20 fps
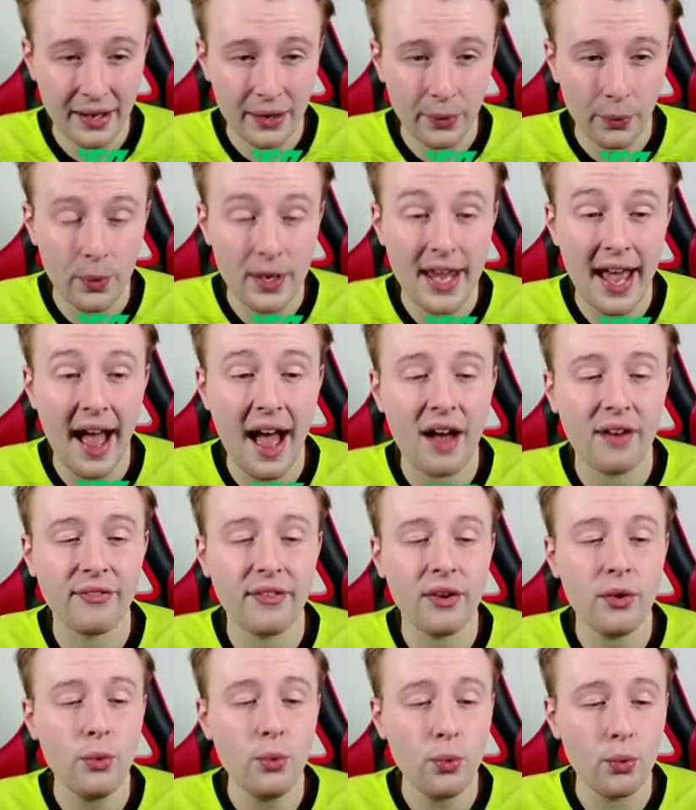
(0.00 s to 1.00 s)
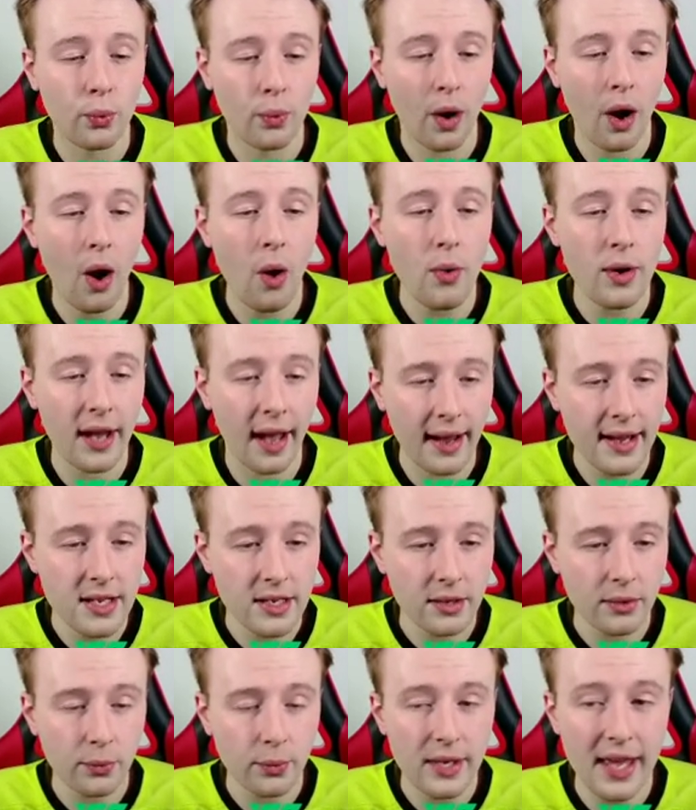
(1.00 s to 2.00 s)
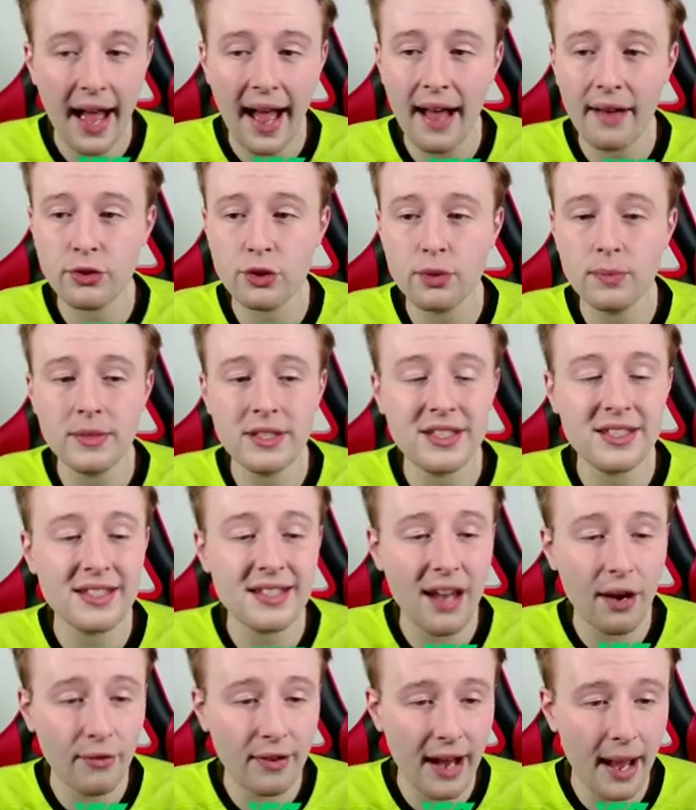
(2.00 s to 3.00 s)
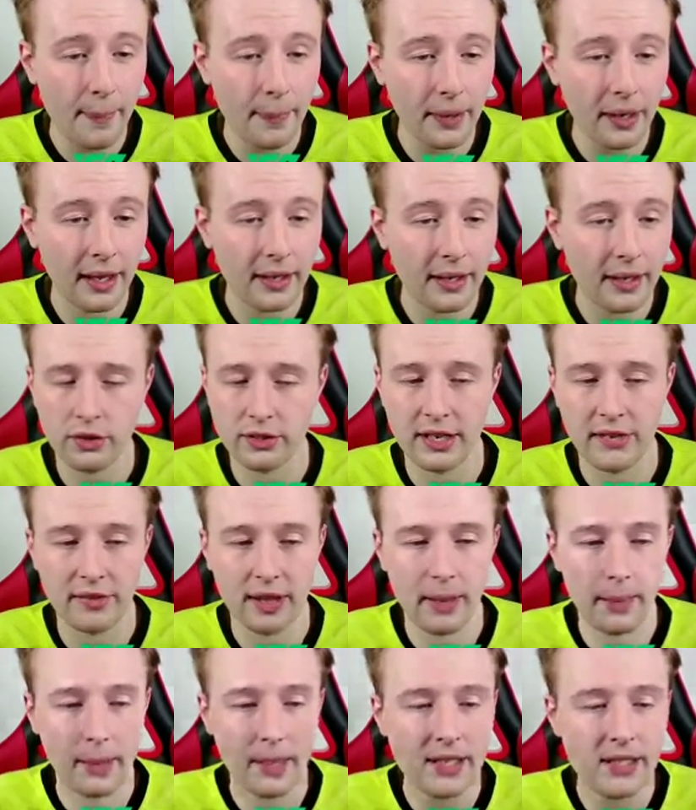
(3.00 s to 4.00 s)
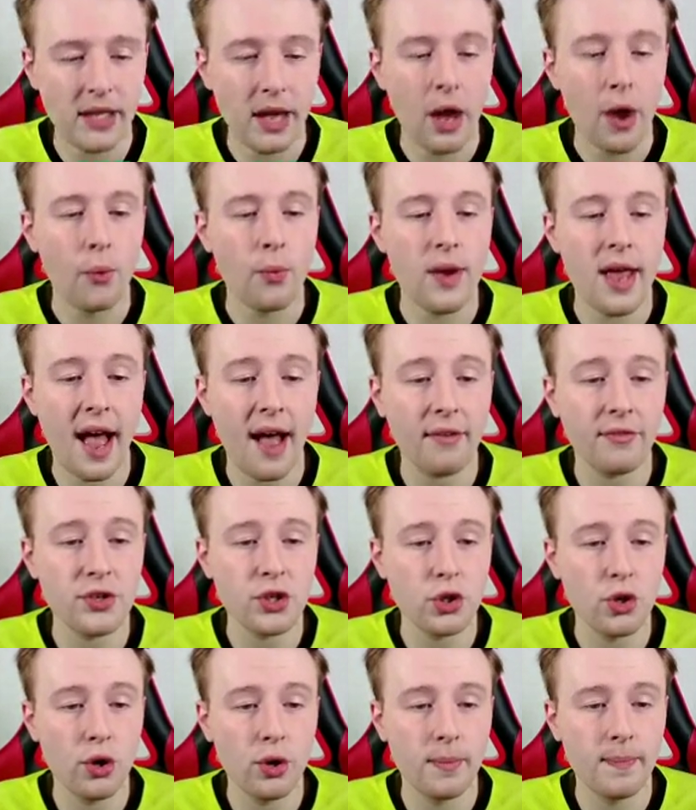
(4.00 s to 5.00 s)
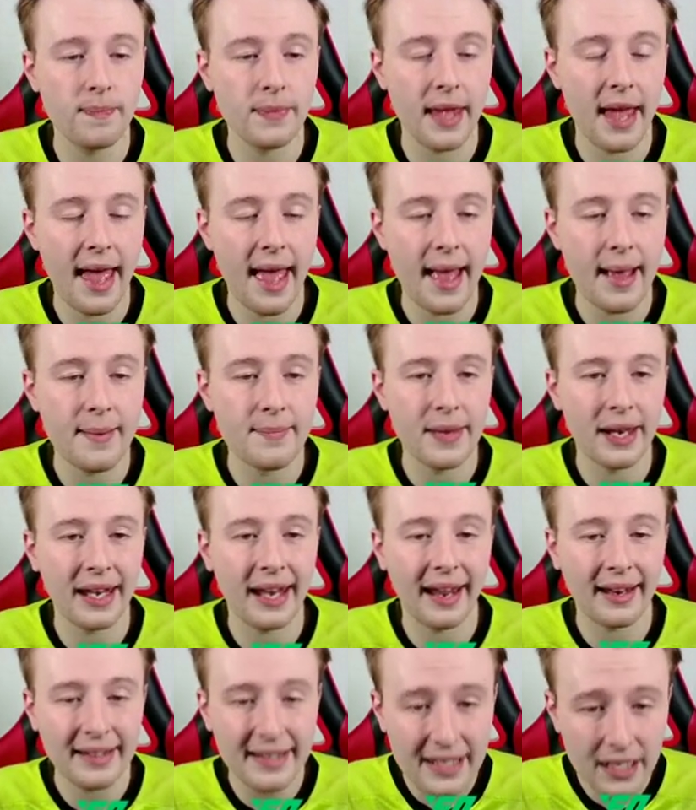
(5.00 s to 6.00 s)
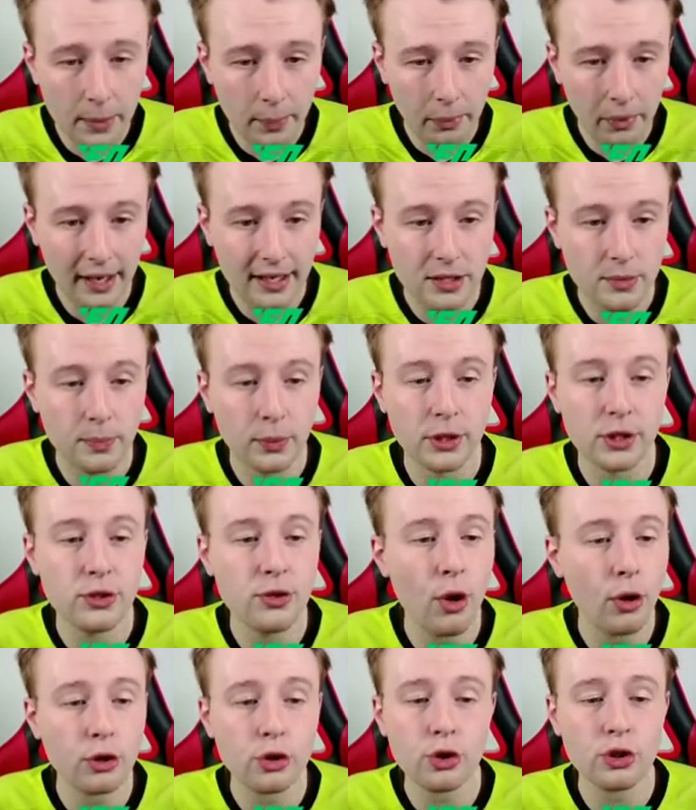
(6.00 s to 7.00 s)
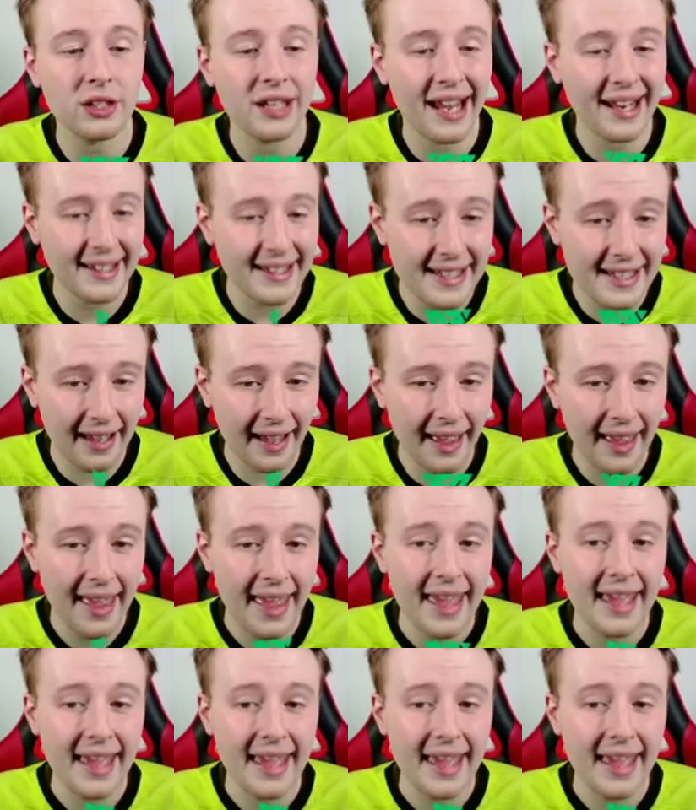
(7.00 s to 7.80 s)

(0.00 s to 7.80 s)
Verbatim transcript: We have, oh, okay. We have some Serie A, not Serie A players. We have some um, La Liga players, but it's not just La Liga.